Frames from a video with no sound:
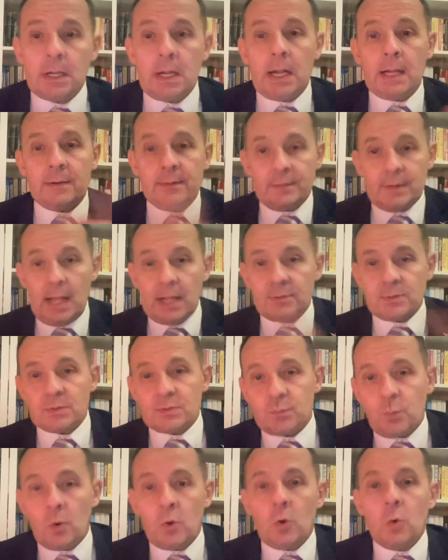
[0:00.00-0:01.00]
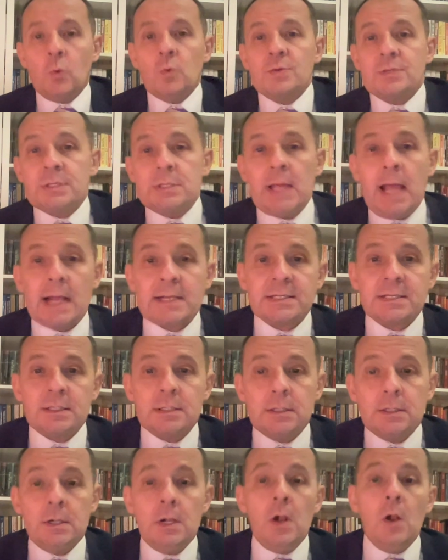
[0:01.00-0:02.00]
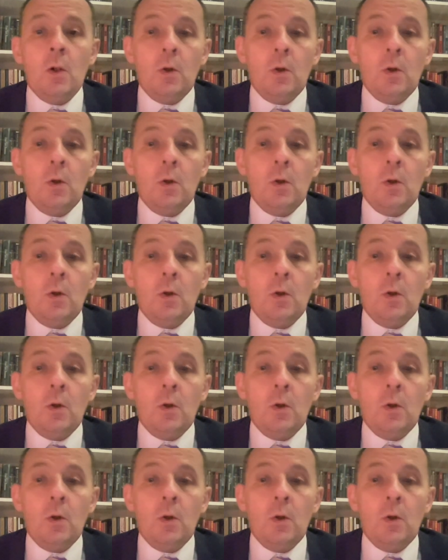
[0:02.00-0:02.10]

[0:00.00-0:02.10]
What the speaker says: and that's what caused the accident,